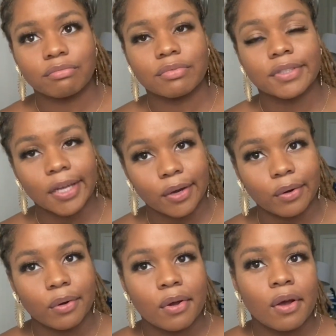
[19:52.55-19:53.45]

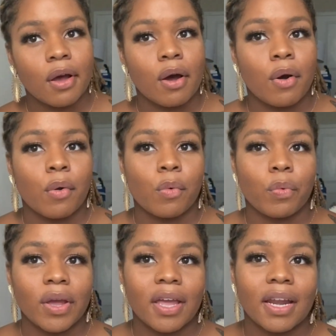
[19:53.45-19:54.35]
So
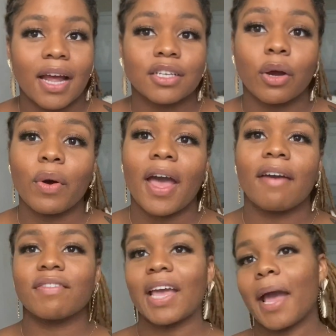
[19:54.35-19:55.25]
when I don't
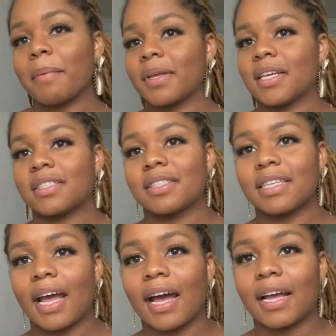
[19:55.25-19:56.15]
have Gabby, it's
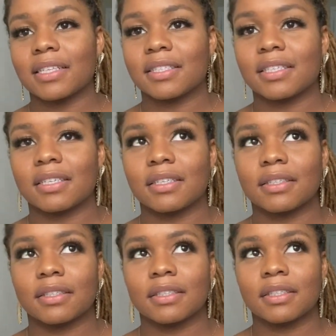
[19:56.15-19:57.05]
not
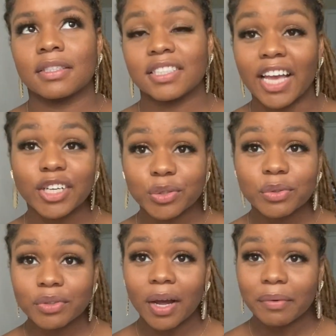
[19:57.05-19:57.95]

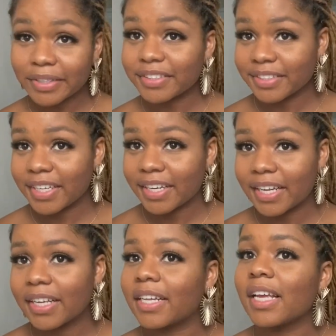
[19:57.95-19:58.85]
scheduled, I can say
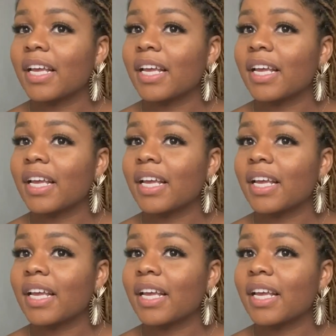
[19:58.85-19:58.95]
that.